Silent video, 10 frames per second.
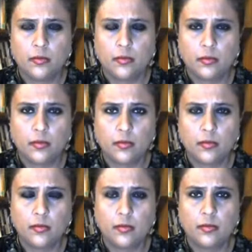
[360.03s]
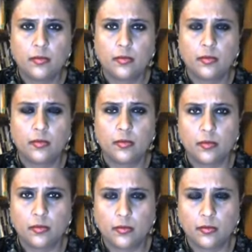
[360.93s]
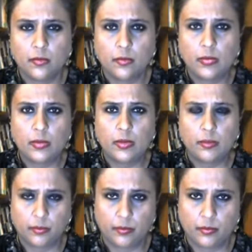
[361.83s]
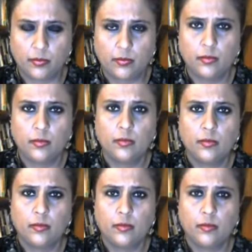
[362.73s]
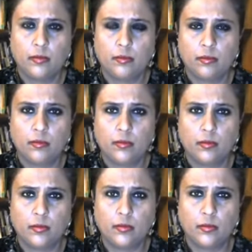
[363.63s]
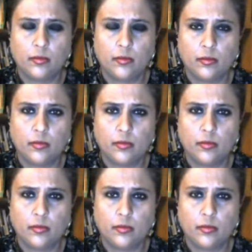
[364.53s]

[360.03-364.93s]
No words are spoken by the person on screen.